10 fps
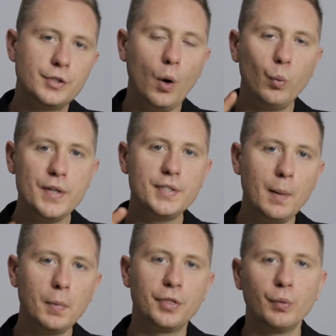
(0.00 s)
So reason
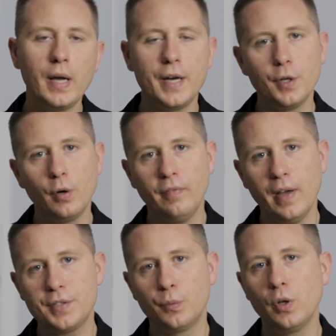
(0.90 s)
number 3 I don't
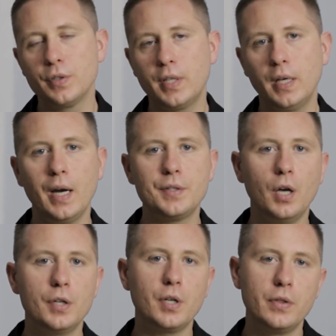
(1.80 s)
invest in real estate, and I
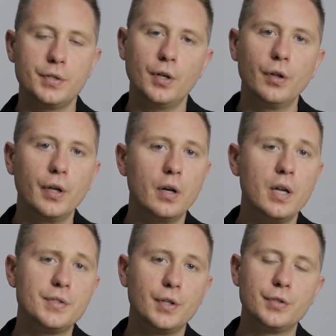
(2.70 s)
touched on this earlier,
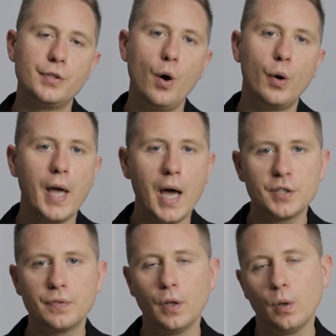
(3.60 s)
is there's no
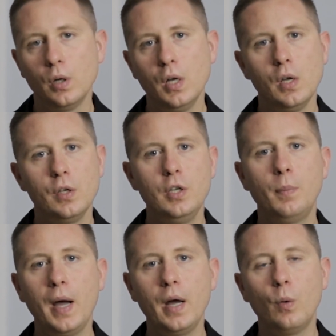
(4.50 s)
cash flow. You
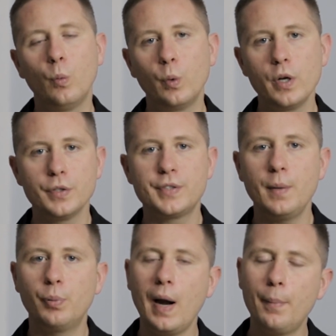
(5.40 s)
buy a real
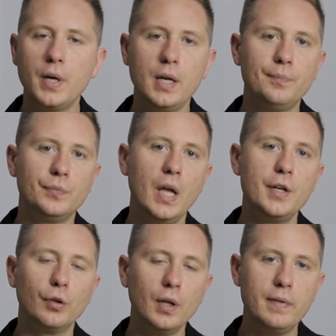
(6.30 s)
estate property
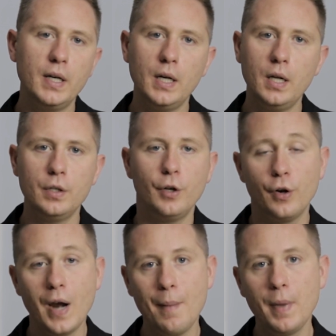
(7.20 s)
and you're living in it,
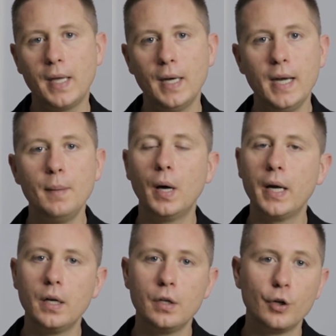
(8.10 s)
you're not making any
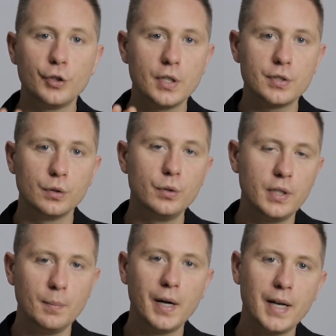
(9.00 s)
money, you're just
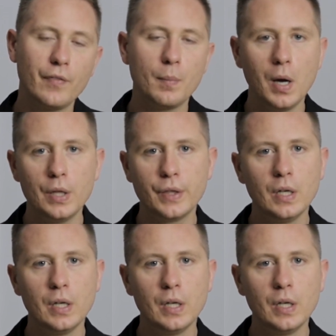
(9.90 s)
losing money every month.